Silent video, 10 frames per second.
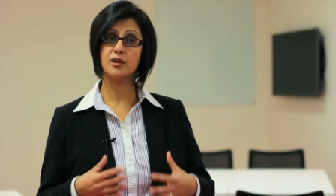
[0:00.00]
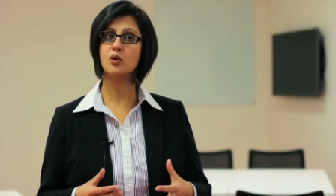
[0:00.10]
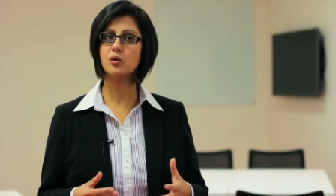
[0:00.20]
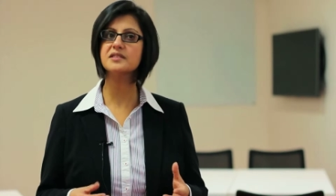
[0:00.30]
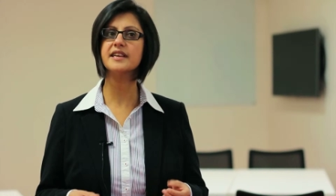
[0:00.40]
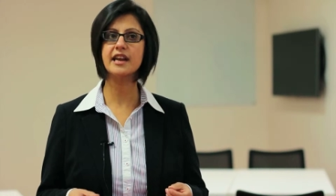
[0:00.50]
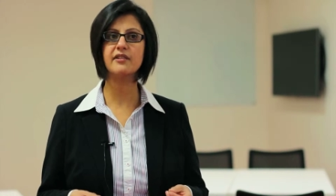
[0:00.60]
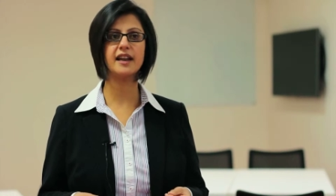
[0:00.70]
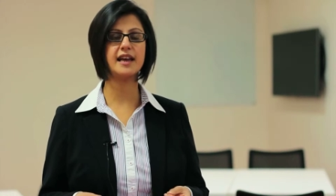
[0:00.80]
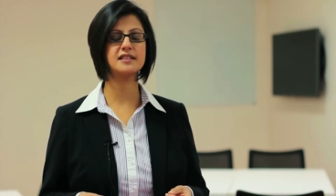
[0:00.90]
The course
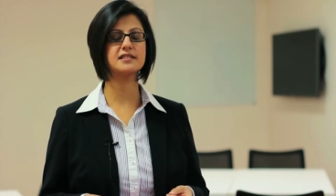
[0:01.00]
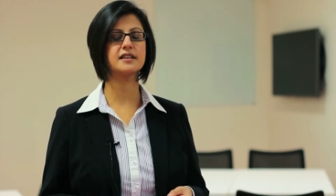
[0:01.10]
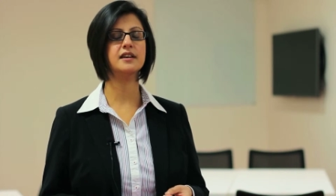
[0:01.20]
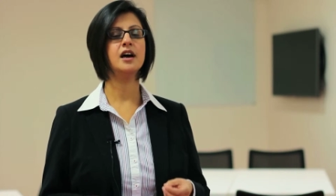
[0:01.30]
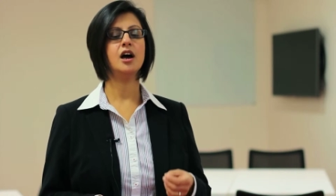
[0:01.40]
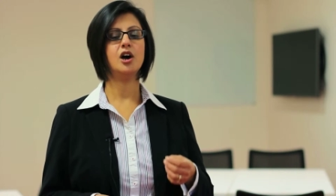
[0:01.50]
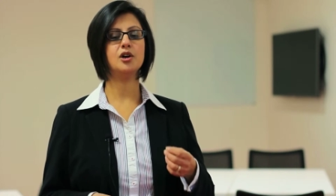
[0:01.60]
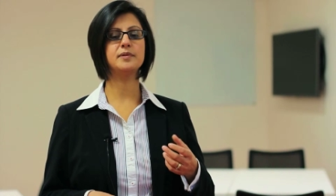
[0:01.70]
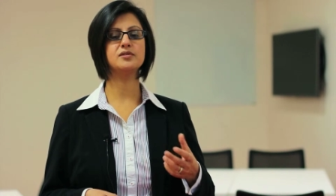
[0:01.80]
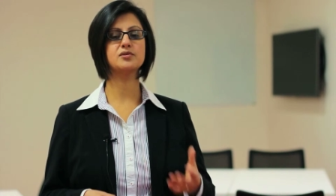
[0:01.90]
here at Leicester
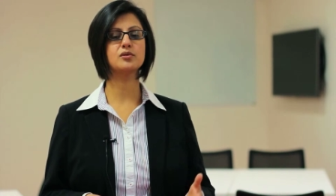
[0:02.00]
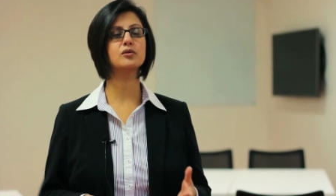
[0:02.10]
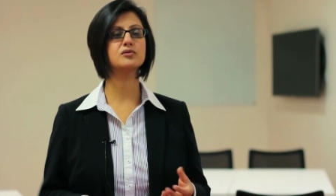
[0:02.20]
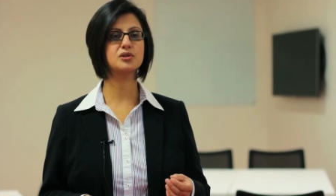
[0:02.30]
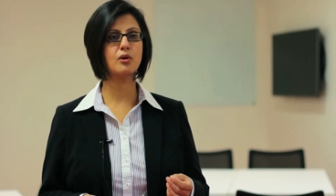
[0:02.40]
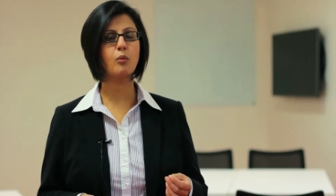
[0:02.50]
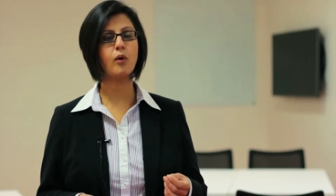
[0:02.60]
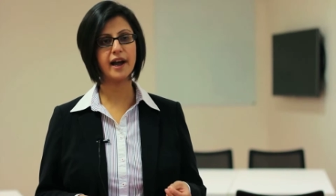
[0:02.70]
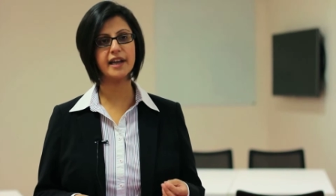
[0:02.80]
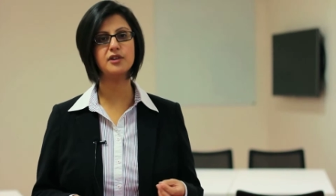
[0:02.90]
opens doors to a
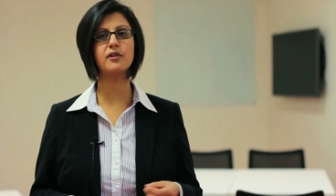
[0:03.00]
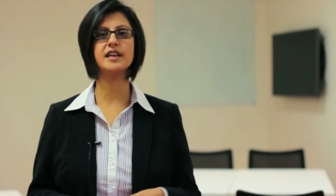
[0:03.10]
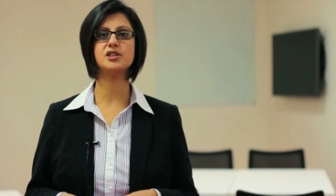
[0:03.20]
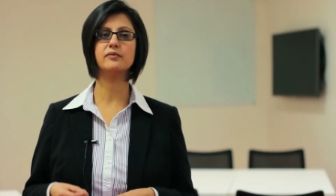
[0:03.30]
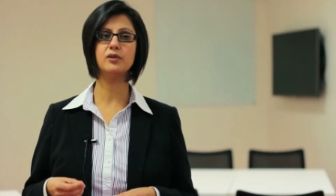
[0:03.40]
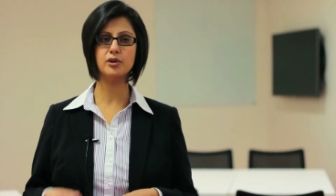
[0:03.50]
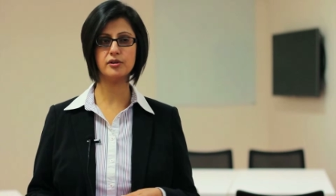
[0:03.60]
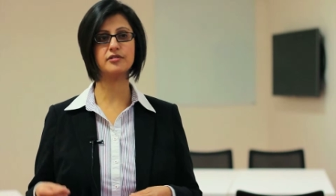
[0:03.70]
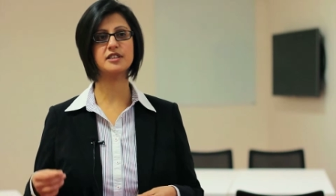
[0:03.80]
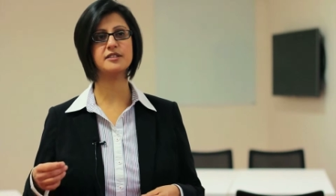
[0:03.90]
wide range of
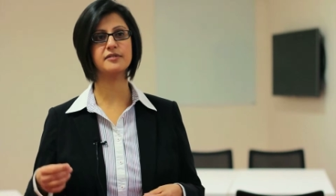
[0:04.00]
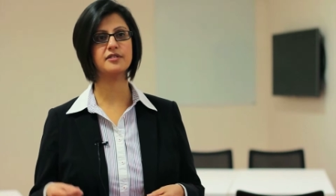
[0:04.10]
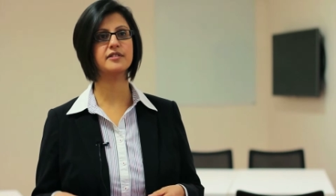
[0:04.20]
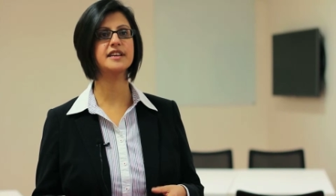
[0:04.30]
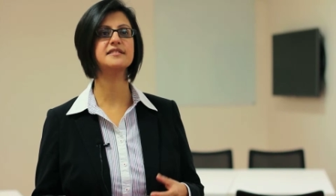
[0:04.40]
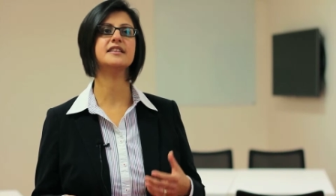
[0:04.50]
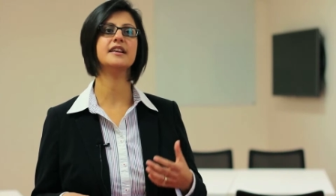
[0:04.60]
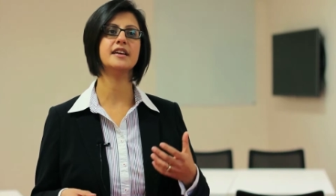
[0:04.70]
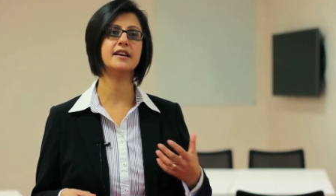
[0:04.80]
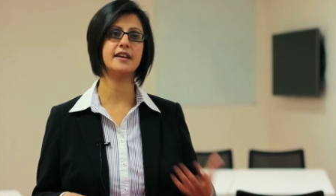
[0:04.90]
lucrative careers
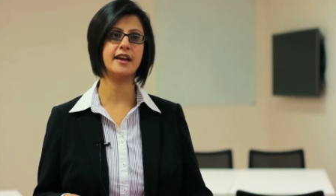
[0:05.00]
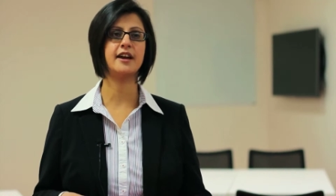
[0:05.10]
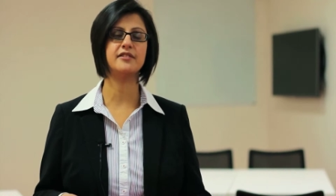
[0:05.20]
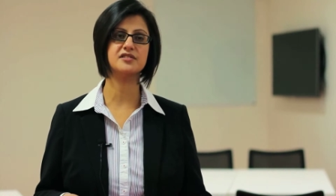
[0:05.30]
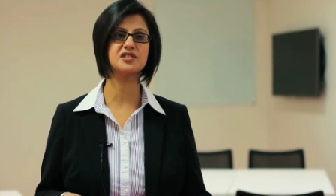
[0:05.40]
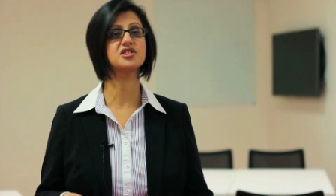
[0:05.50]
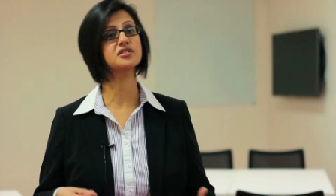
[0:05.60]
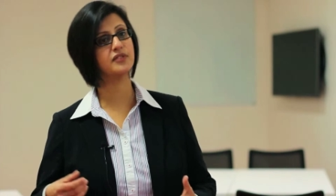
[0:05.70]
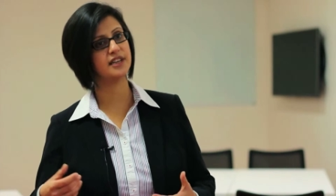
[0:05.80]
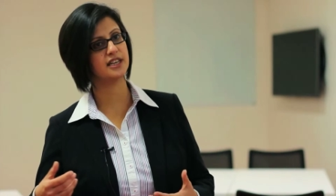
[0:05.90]
in areas
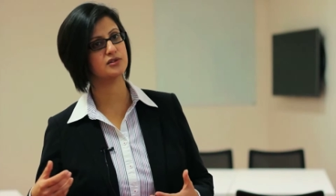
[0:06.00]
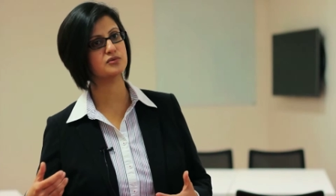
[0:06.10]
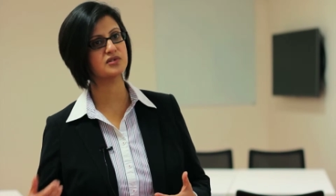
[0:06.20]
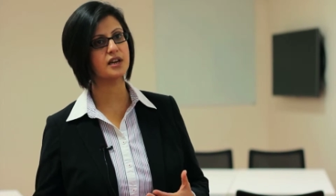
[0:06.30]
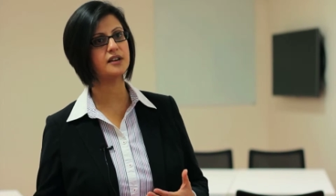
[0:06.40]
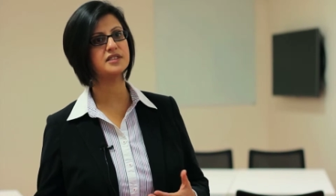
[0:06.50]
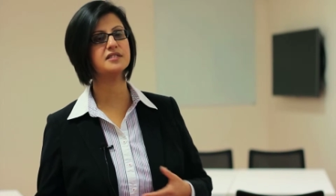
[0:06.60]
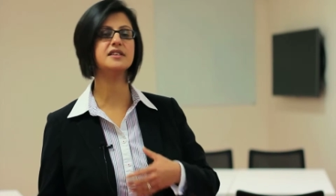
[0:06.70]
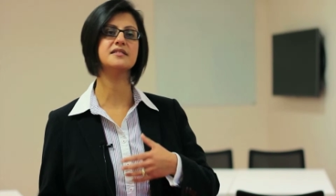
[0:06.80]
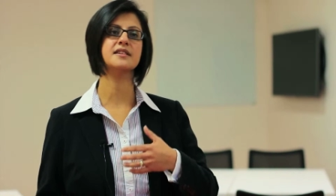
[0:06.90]
such as financial
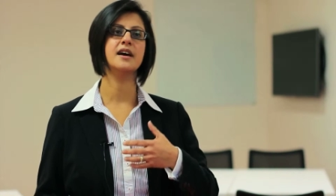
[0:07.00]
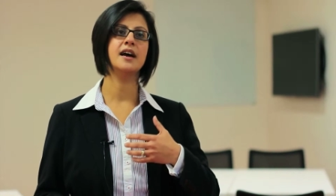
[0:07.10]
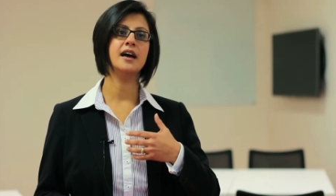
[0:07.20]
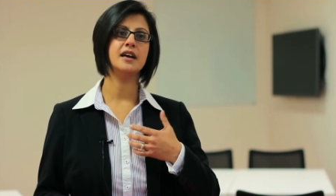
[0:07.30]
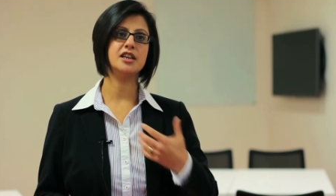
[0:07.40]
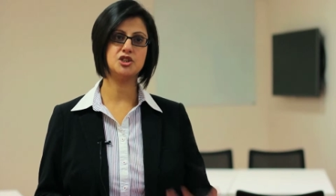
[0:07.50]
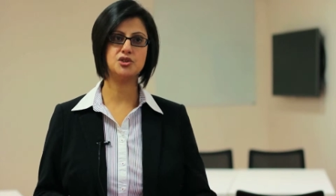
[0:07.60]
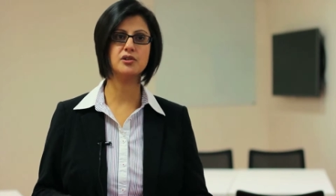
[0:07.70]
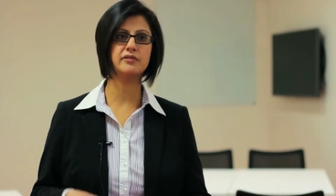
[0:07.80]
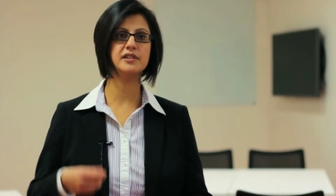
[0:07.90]
services,
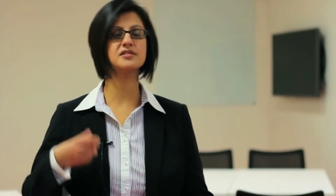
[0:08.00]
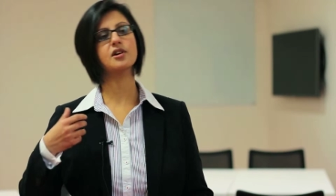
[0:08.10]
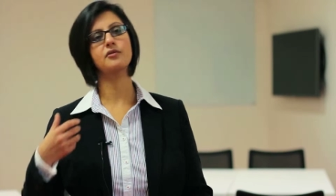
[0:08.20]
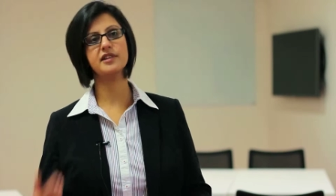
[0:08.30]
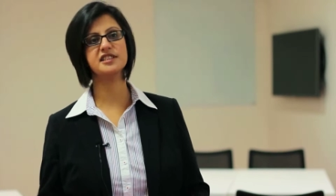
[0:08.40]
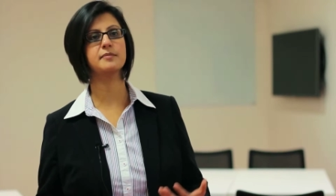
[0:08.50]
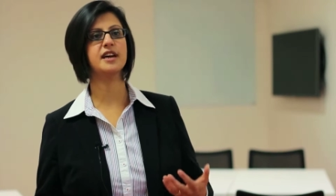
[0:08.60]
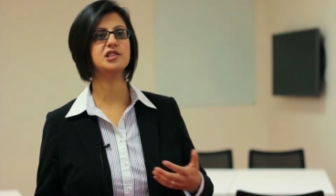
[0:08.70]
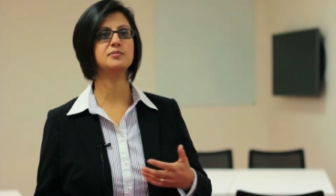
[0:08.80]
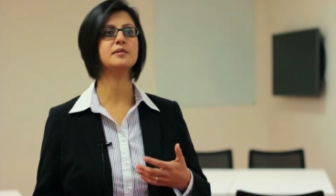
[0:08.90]
insurance, risk
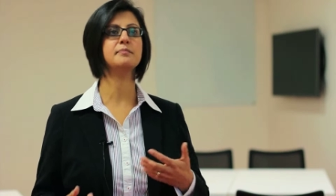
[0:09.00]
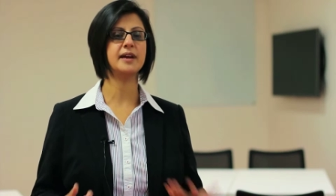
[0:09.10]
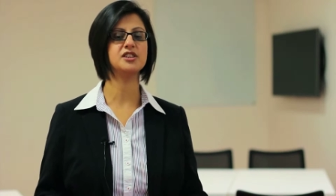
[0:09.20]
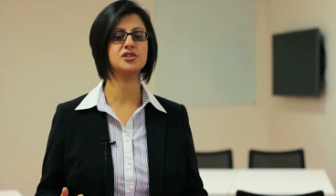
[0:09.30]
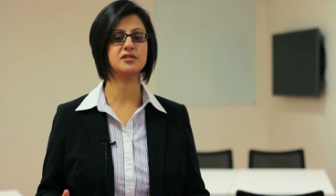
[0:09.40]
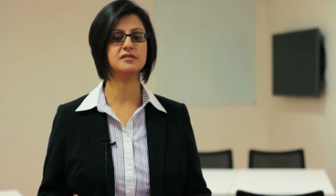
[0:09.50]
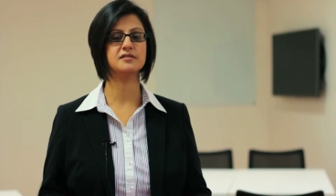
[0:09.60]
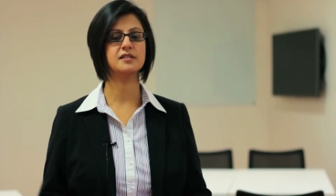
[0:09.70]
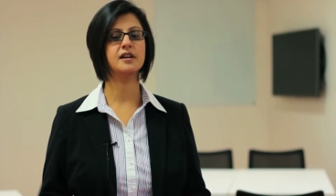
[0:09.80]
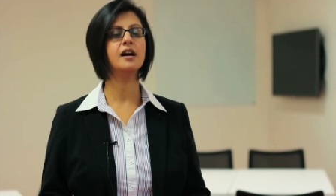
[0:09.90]
management,
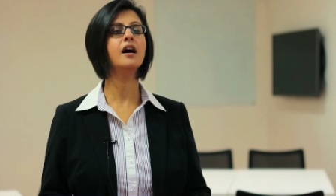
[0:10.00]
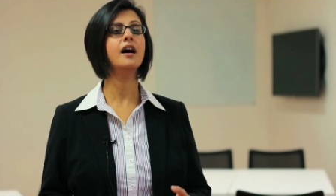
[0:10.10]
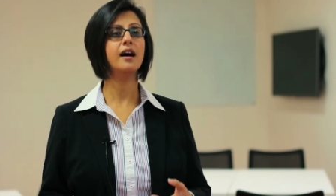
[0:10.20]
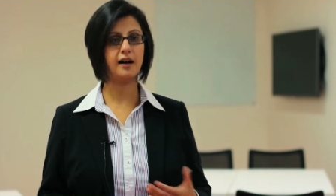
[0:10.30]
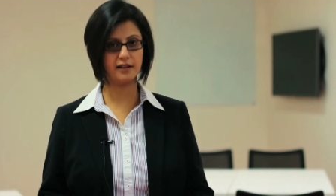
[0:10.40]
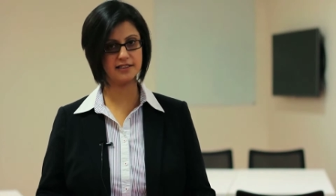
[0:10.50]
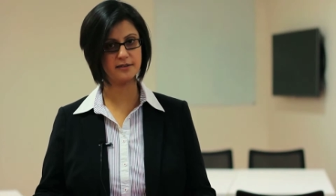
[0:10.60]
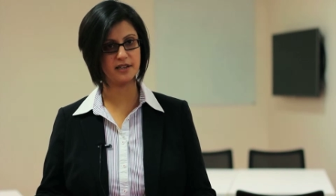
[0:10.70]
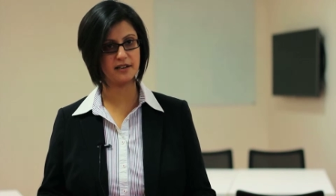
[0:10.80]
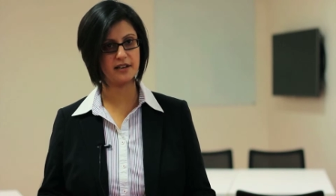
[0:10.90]
pensions.
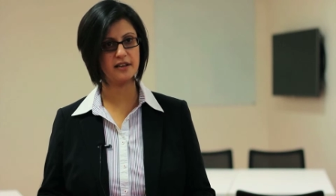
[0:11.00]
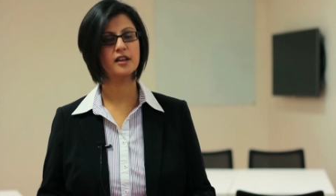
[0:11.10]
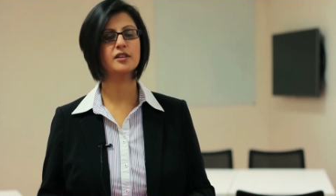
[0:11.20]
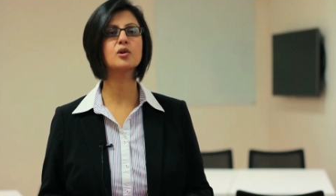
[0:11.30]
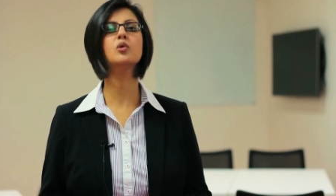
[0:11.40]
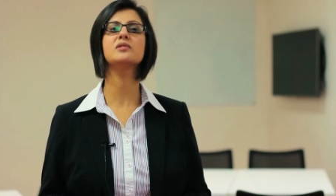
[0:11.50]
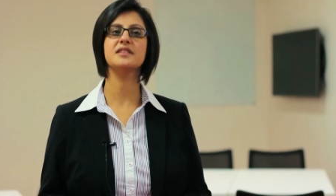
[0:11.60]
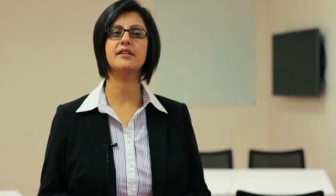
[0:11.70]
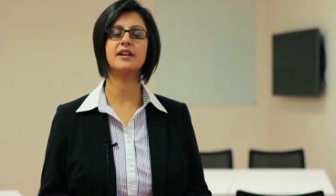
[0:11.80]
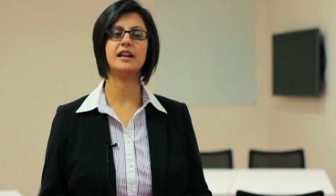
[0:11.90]
Ultimately, the
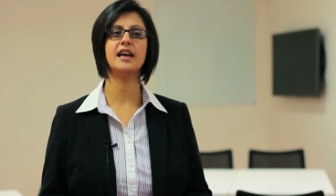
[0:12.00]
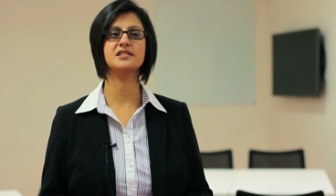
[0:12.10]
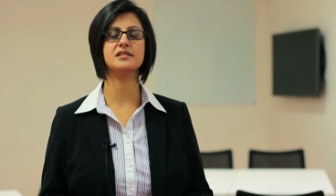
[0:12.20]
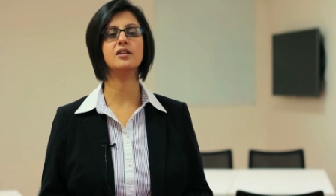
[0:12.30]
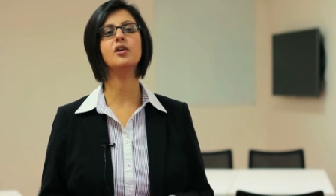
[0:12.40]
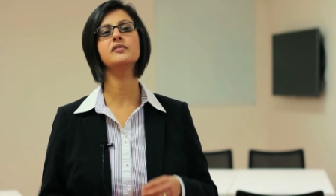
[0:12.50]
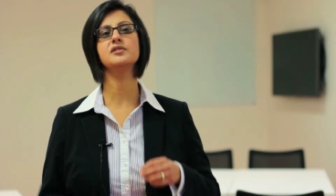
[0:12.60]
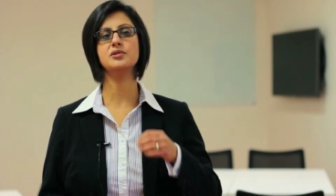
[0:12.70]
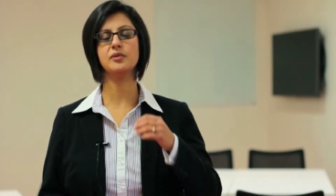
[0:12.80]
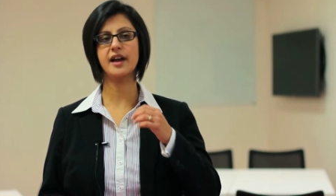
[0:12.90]
course here at Leicester
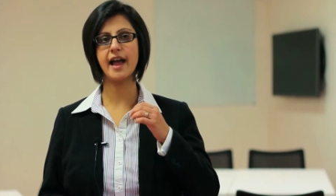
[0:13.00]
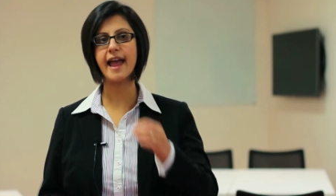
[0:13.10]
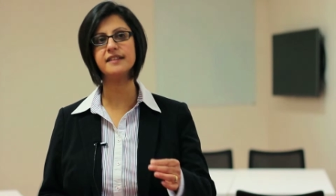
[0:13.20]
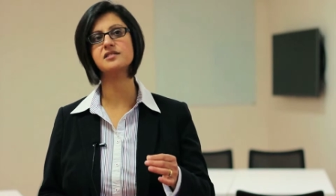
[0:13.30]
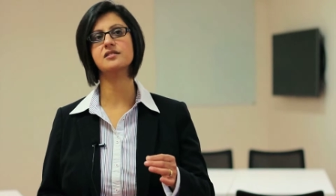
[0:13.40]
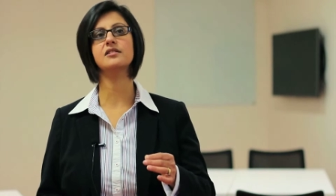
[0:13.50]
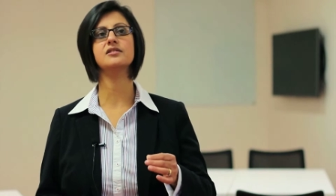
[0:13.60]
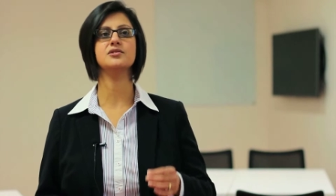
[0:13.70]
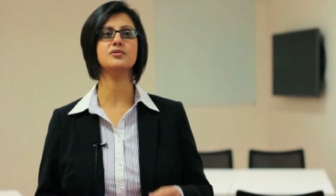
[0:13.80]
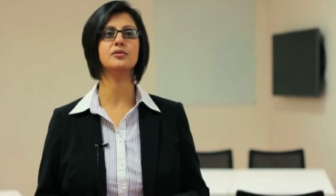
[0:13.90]
offers you a head
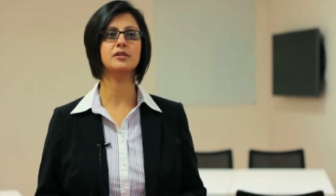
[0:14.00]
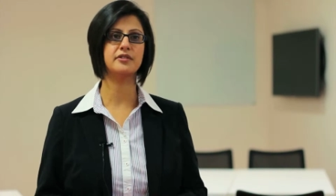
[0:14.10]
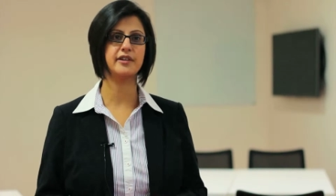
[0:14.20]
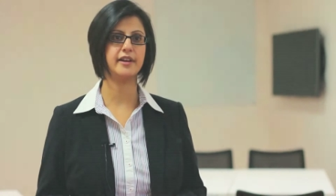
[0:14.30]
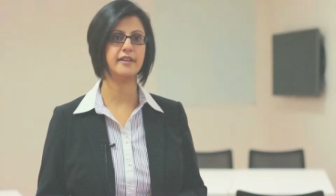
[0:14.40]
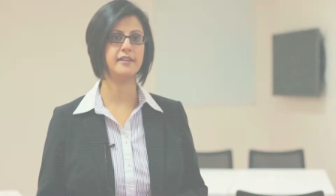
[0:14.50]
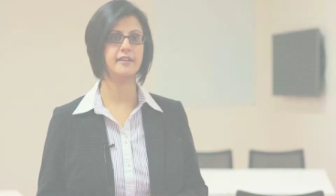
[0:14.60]
start to your career.